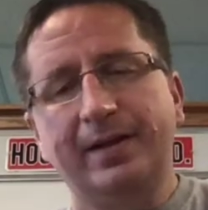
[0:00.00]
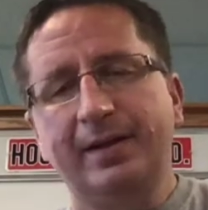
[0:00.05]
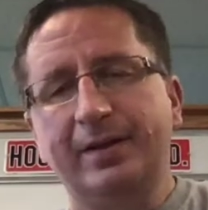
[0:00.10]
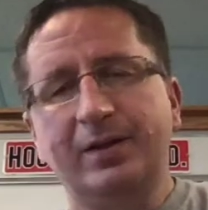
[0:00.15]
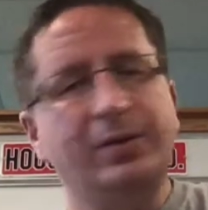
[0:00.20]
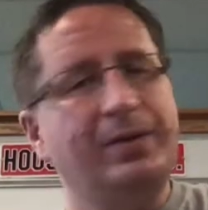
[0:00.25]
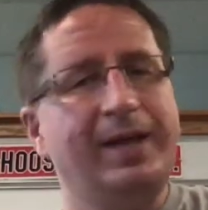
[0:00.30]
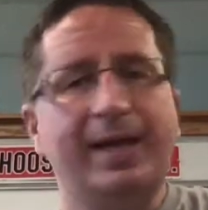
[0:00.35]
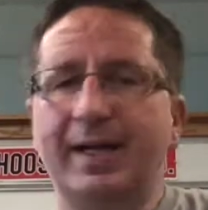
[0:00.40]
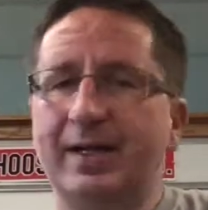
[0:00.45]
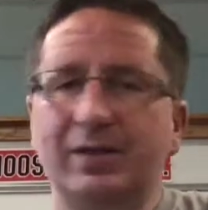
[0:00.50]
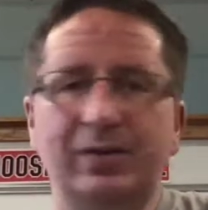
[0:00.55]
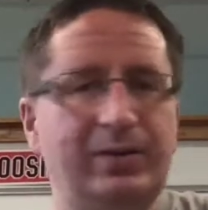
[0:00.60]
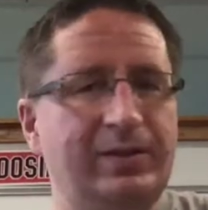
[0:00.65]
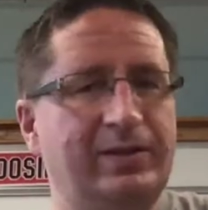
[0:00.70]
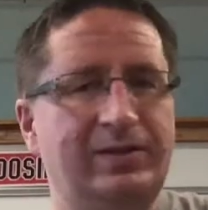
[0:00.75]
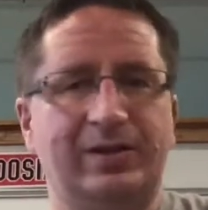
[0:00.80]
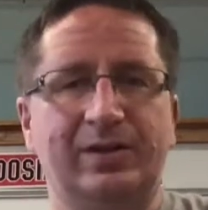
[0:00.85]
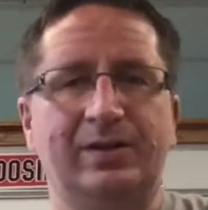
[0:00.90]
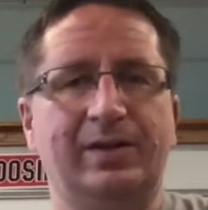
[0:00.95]
You can't do
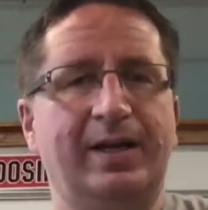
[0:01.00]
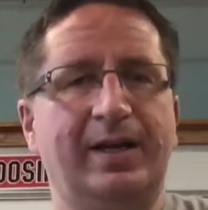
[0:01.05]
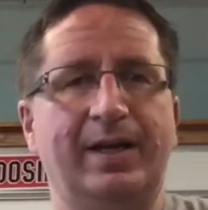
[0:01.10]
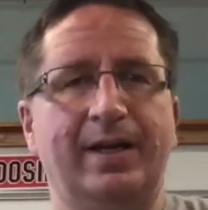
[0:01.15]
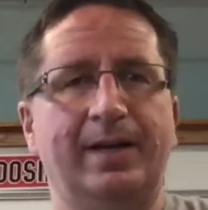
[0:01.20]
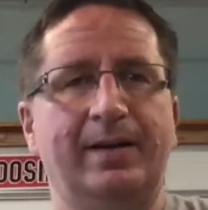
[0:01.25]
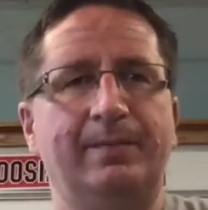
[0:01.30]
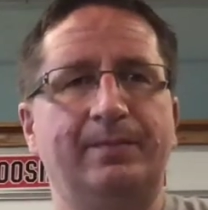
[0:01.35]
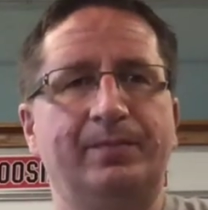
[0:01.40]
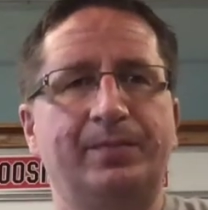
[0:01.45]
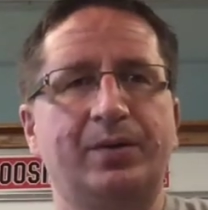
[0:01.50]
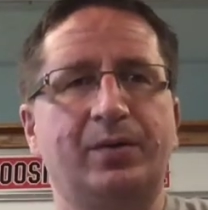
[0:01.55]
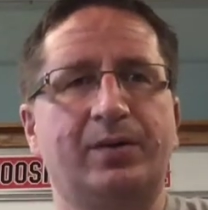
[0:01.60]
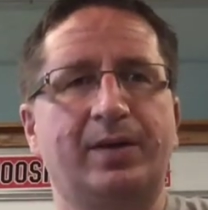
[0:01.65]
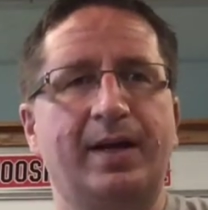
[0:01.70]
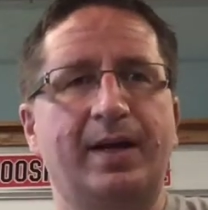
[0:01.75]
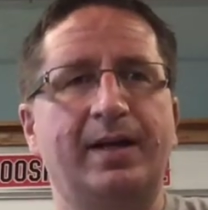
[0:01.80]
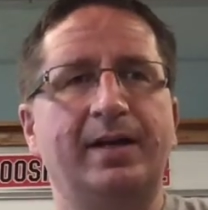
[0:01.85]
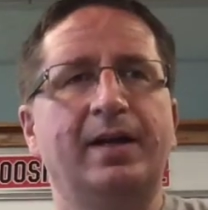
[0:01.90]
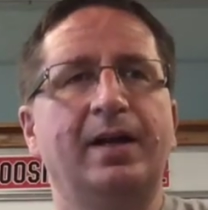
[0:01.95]
these in your head.
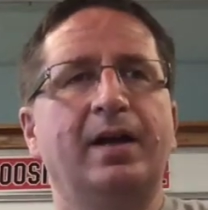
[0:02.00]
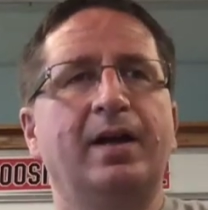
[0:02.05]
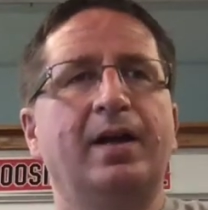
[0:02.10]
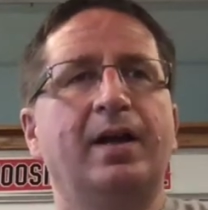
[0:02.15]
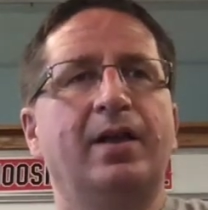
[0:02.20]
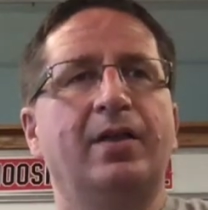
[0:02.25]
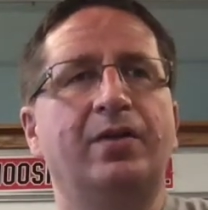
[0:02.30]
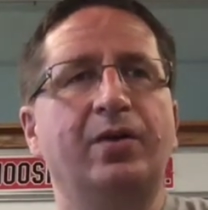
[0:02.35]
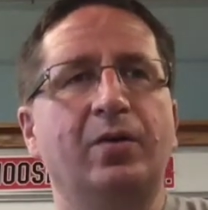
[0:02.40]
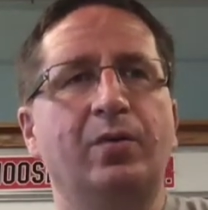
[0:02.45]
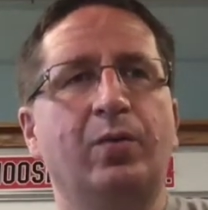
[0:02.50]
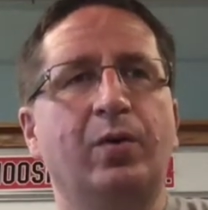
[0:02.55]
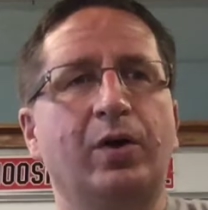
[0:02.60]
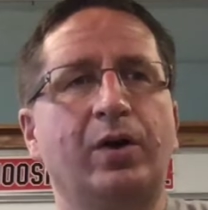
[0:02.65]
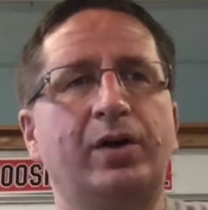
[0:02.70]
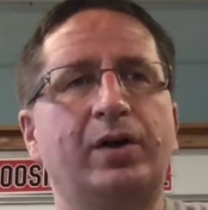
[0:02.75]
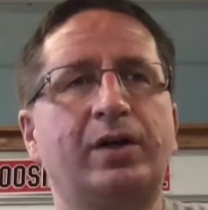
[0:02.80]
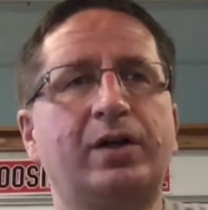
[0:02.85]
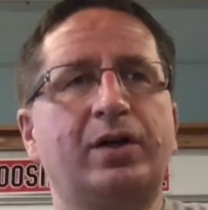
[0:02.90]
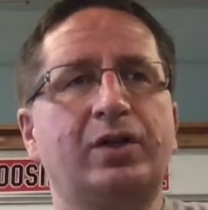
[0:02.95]
Okay, the
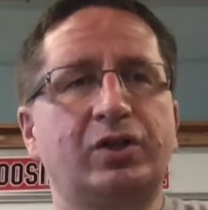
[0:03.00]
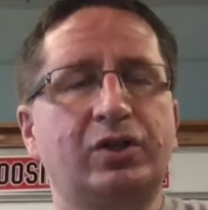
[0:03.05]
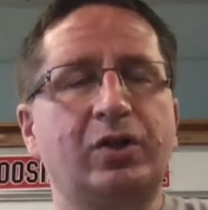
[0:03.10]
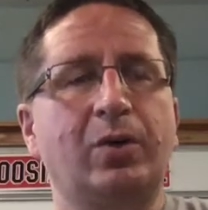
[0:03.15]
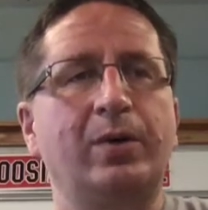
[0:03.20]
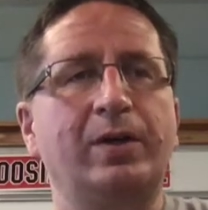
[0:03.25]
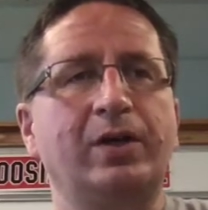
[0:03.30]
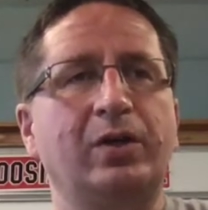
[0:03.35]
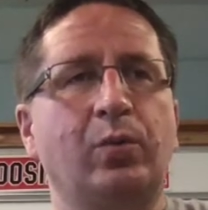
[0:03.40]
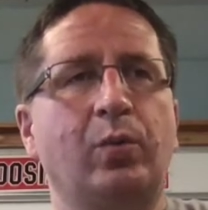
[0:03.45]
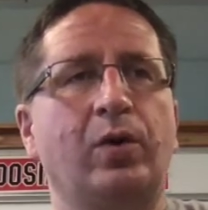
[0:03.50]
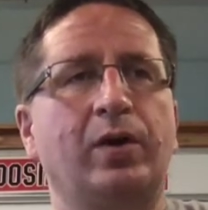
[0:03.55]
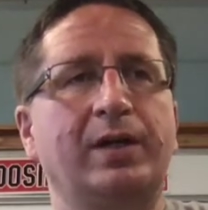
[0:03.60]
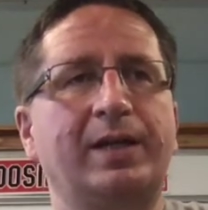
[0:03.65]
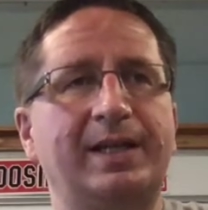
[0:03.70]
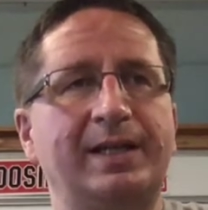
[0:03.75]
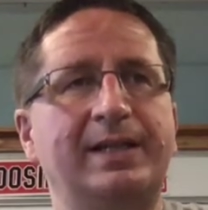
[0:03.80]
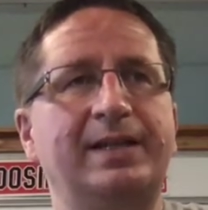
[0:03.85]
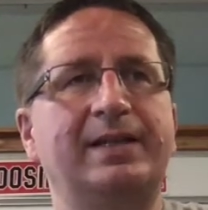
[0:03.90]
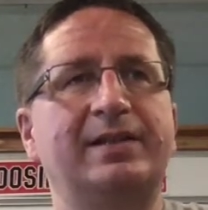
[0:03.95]
work showing your
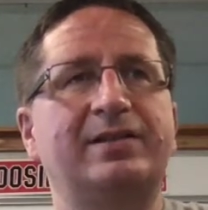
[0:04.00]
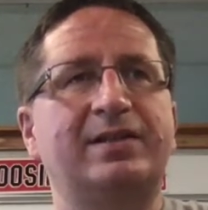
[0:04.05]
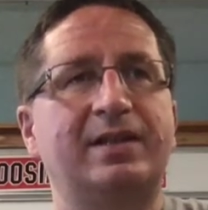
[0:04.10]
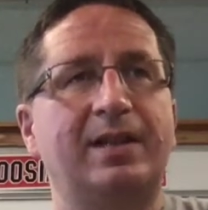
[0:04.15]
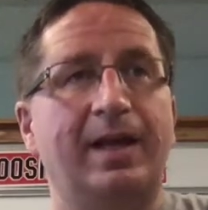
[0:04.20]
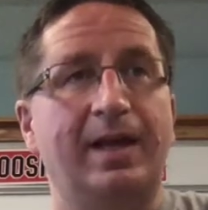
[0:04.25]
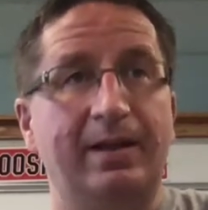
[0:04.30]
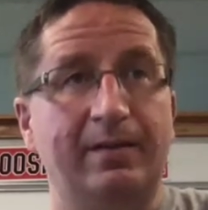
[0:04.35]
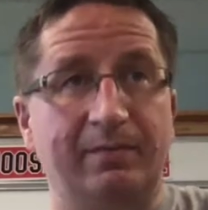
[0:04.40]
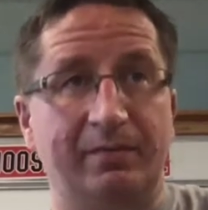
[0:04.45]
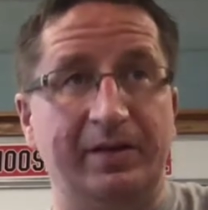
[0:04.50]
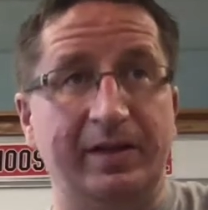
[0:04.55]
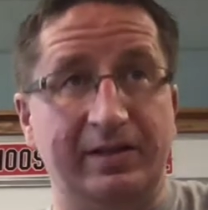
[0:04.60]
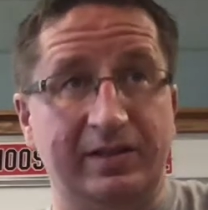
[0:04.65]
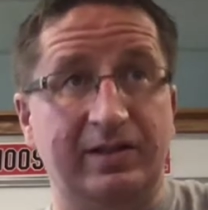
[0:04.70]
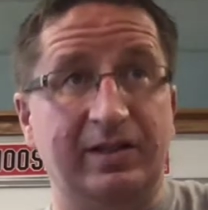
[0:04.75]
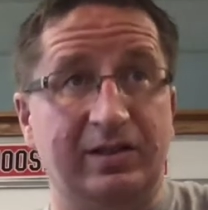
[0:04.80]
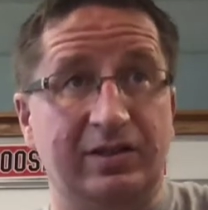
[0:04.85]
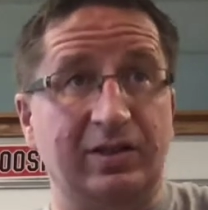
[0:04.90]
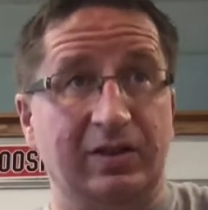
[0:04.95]
work is the
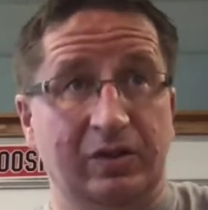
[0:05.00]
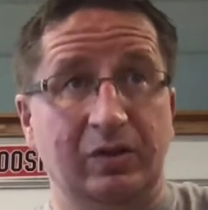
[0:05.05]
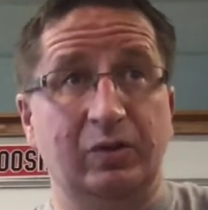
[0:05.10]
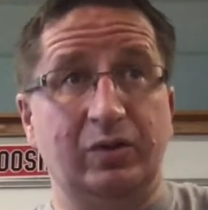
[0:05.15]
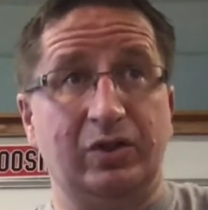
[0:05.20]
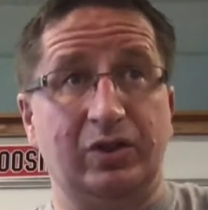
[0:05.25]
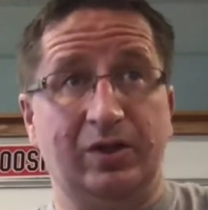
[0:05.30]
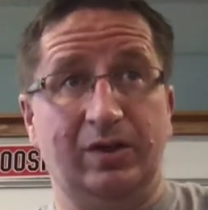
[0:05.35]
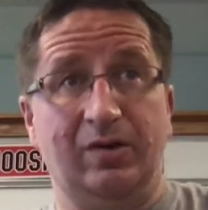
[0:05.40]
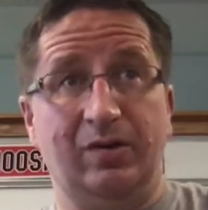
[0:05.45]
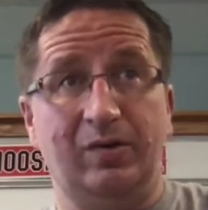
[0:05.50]
is the solution.